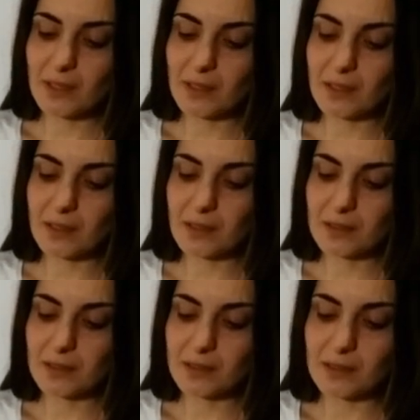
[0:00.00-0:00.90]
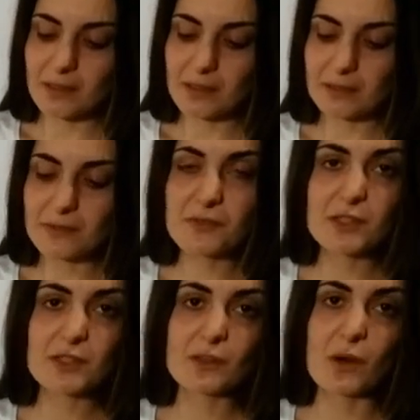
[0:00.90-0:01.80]
The
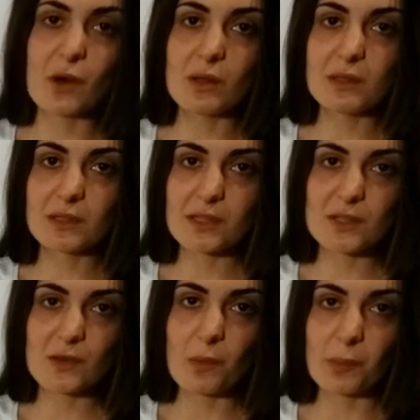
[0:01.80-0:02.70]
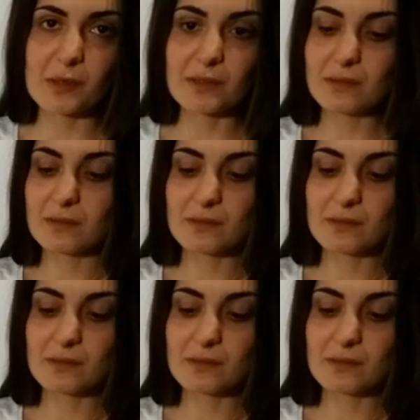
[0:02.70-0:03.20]
first hole is open,